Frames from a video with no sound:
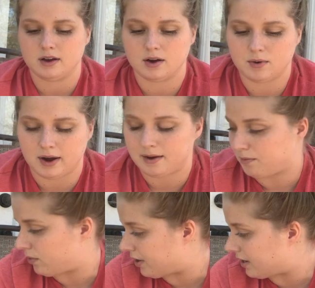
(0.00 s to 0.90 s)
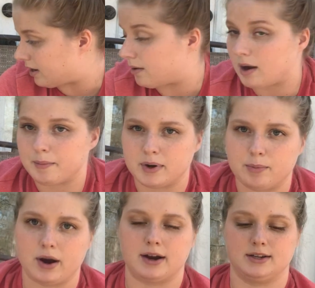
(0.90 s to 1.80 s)
Okay, I'm gonna
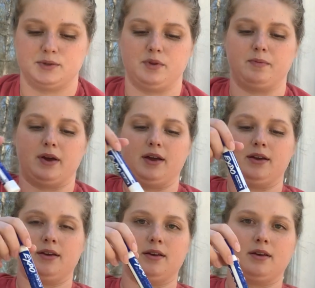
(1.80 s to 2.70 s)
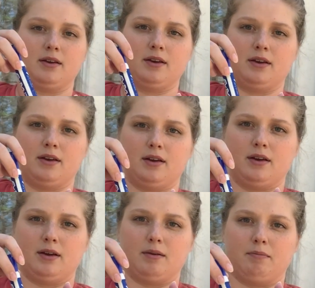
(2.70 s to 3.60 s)
practice with my
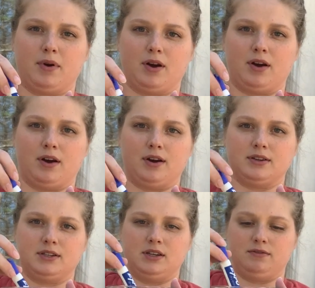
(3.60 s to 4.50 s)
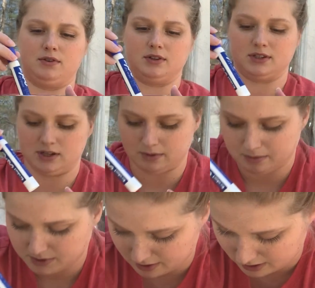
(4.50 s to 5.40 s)
marker and see if you can see what
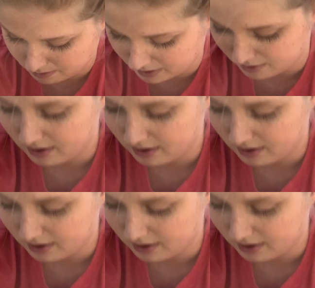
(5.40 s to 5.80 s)
I'm talking about,